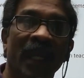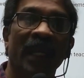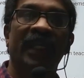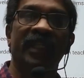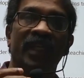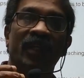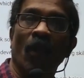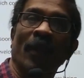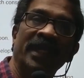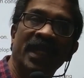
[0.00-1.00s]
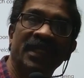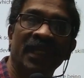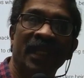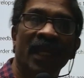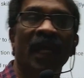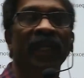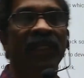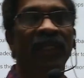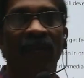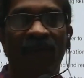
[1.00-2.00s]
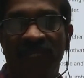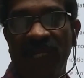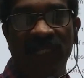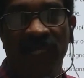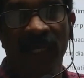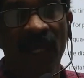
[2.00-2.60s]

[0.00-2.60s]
teaching competency, teaching efficiency,